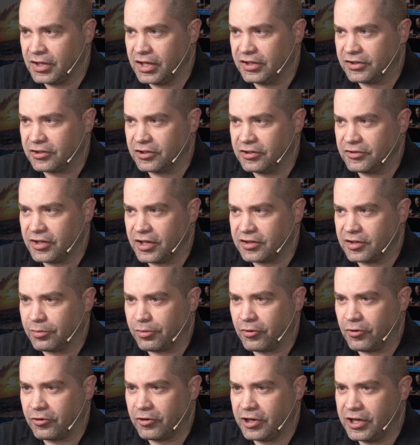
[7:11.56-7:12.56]
it's going to take the
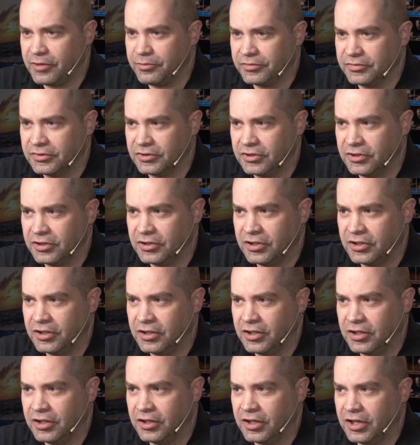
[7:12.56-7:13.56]
program
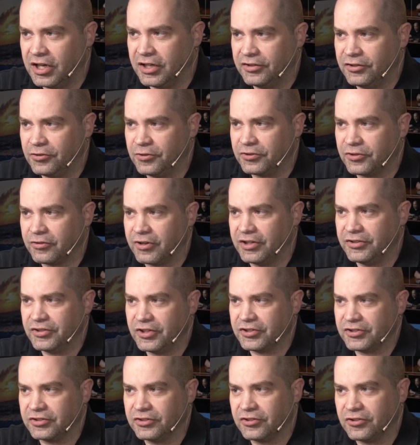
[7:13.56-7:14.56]
and do a
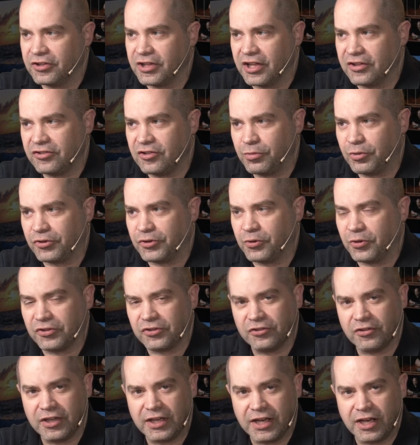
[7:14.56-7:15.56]
transition to that SuperSource
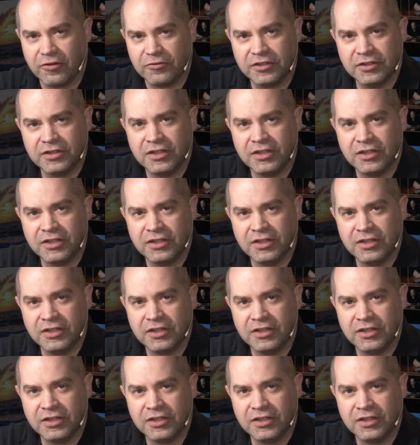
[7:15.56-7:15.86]
layout.